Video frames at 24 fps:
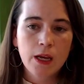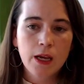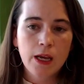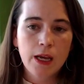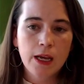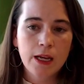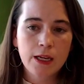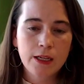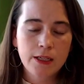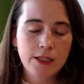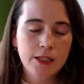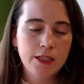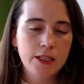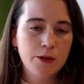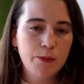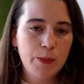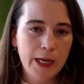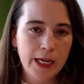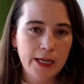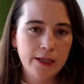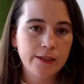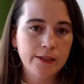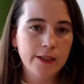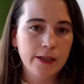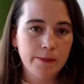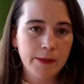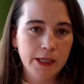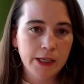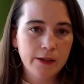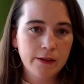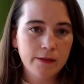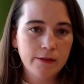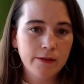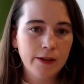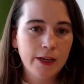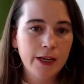and to the
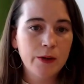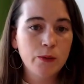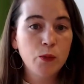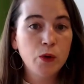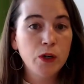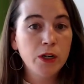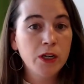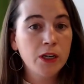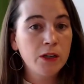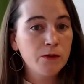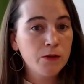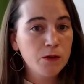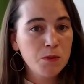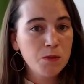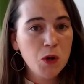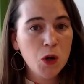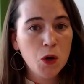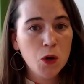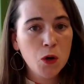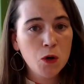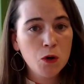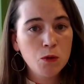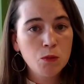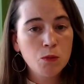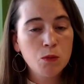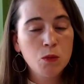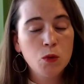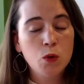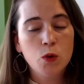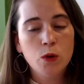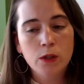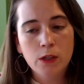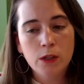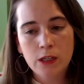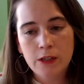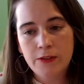pandemic and working from home
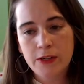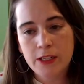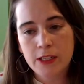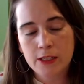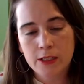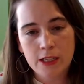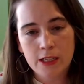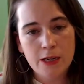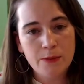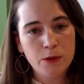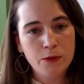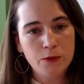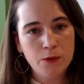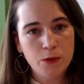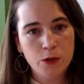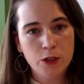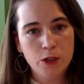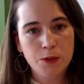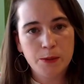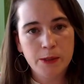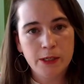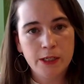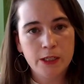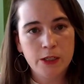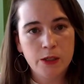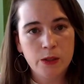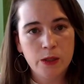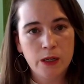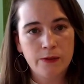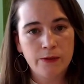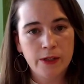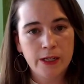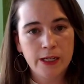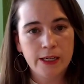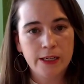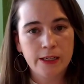or leaving the labor force because you
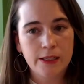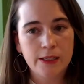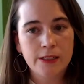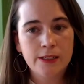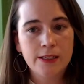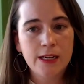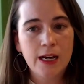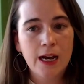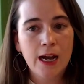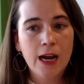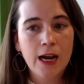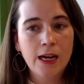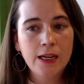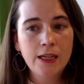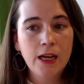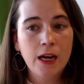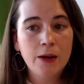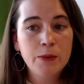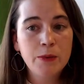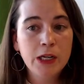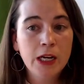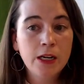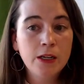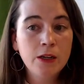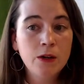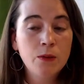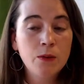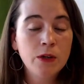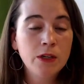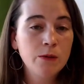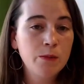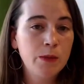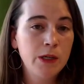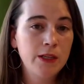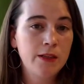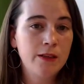have kids. I mean, I don't want
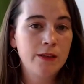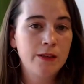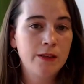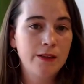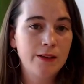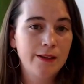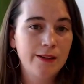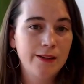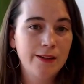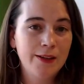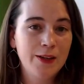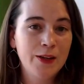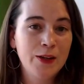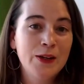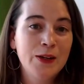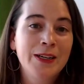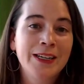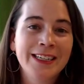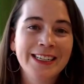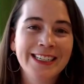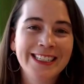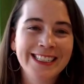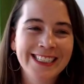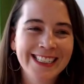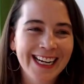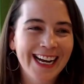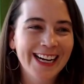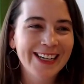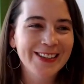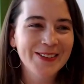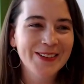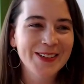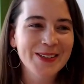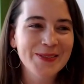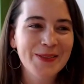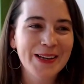to be I
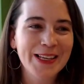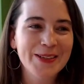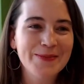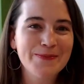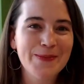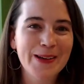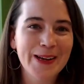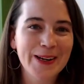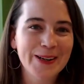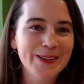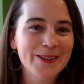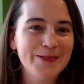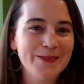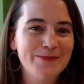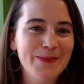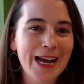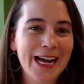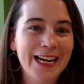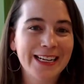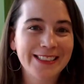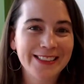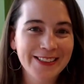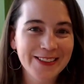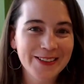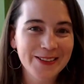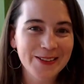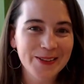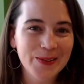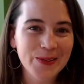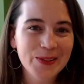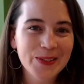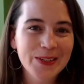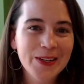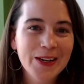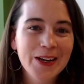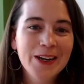don't want to be the bearer of bad
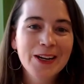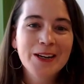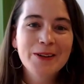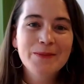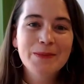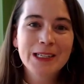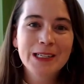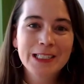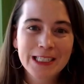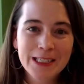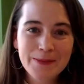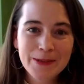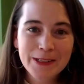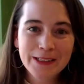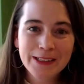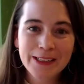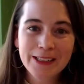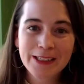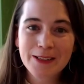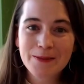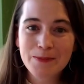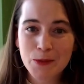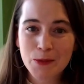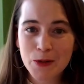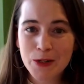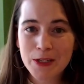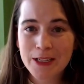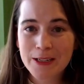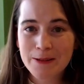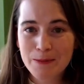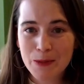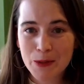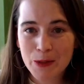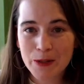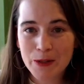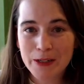news, but typically the more
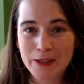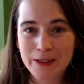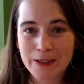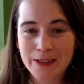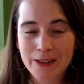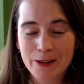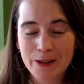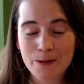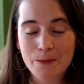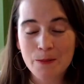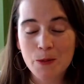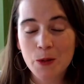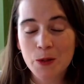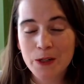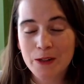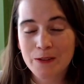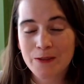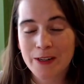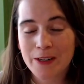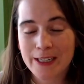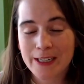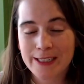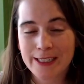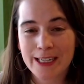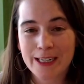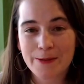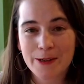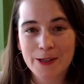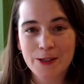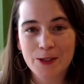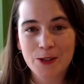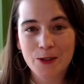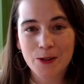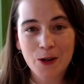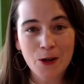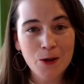your employer finds out
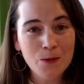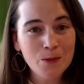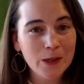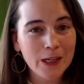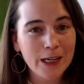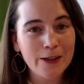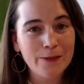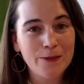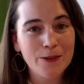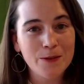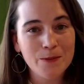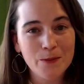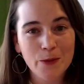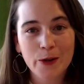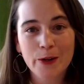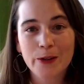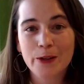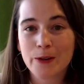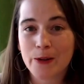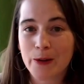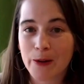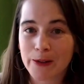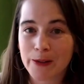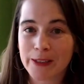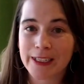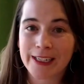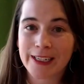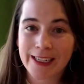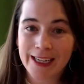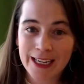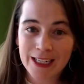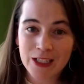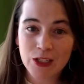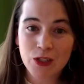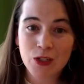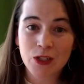about your home life, the more they'll hold it
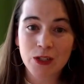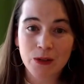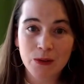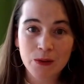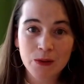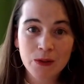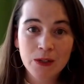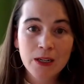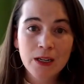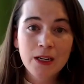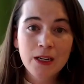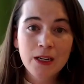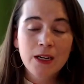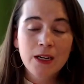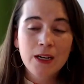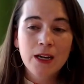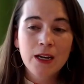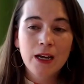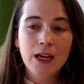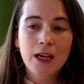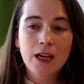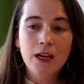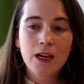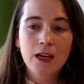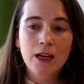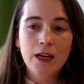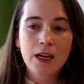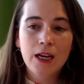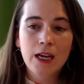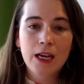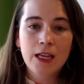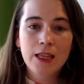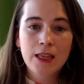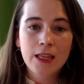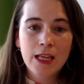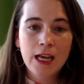against you. Right.
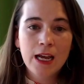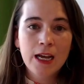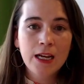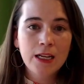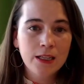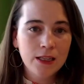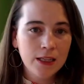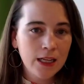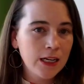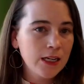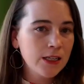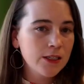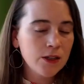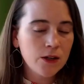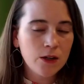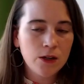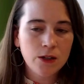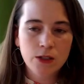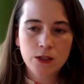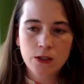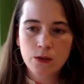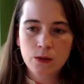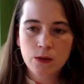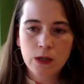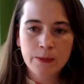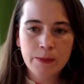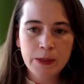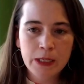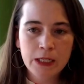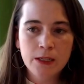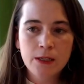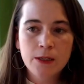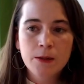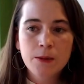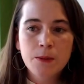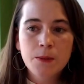And that is also, I
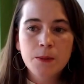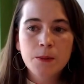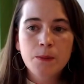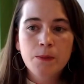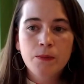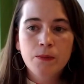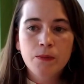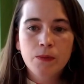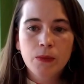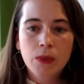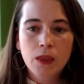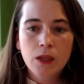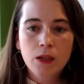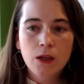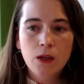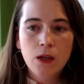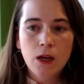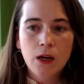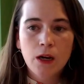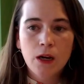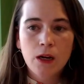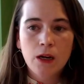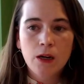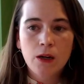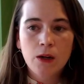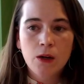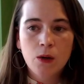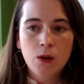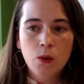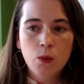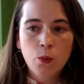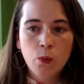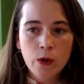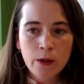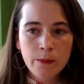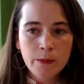mean,
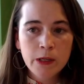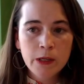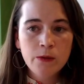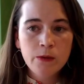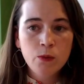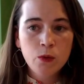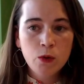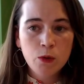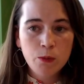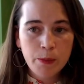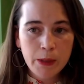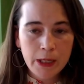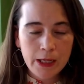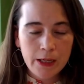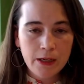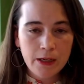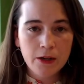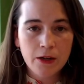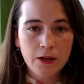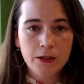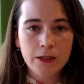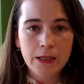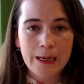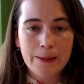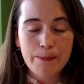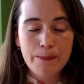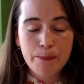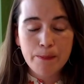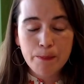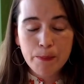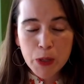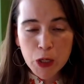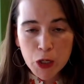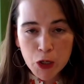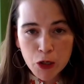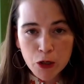women will be on a
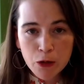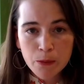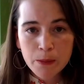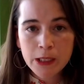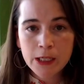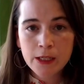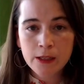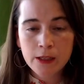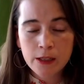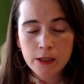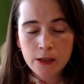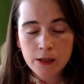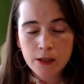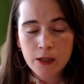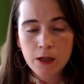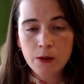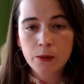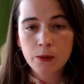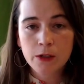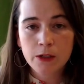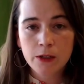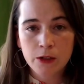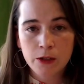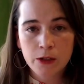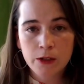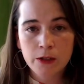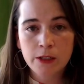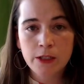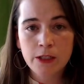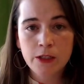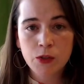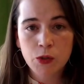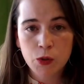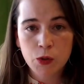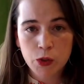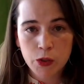permanently lower
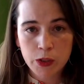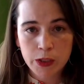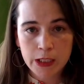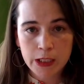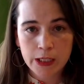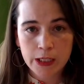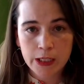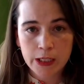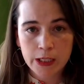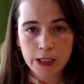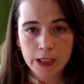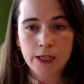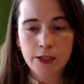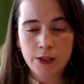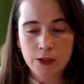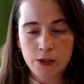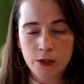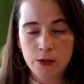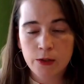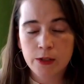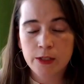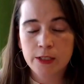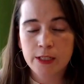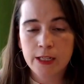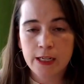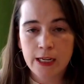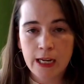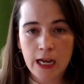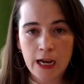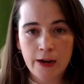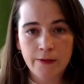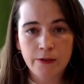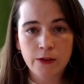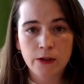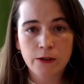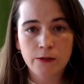earnings trajectory as soon as they
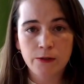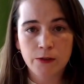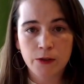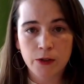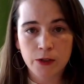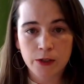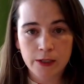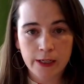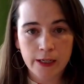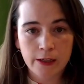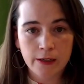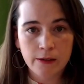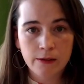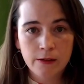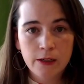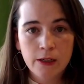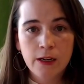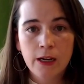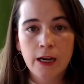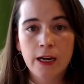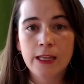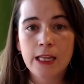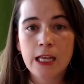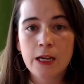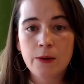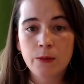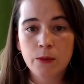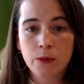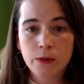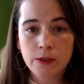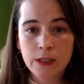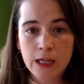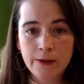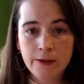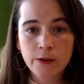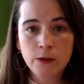have their first kid, and they
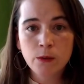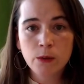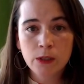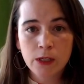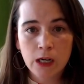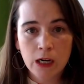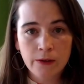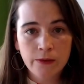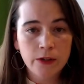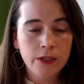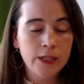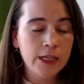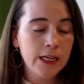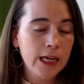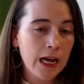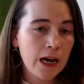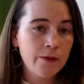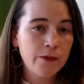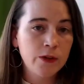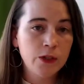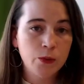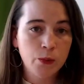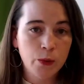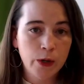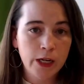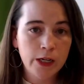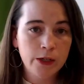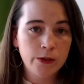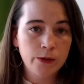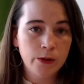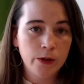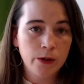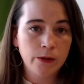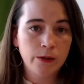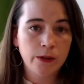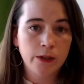will never recover the average wage
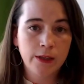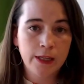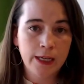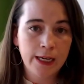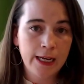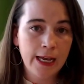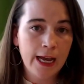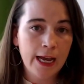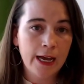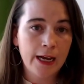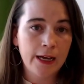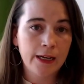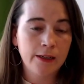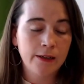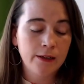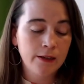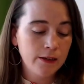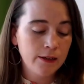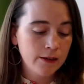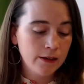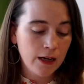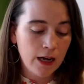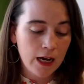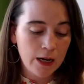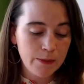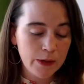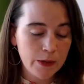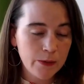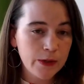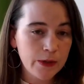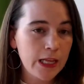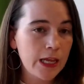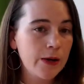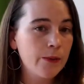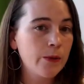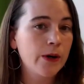growth that they had, I mean,
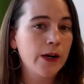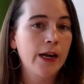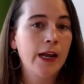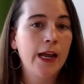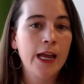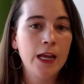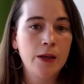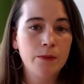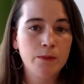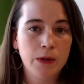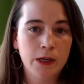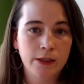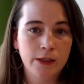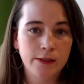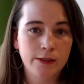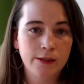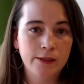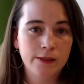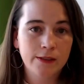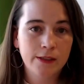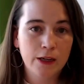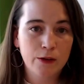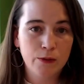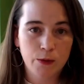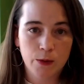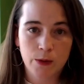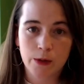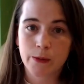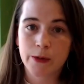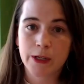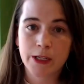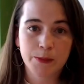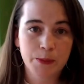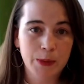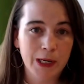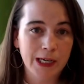when they were 8 months and
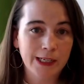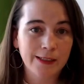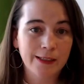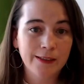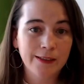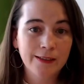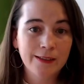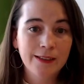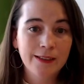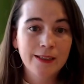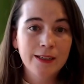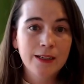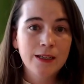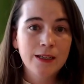4 weeks pregnant.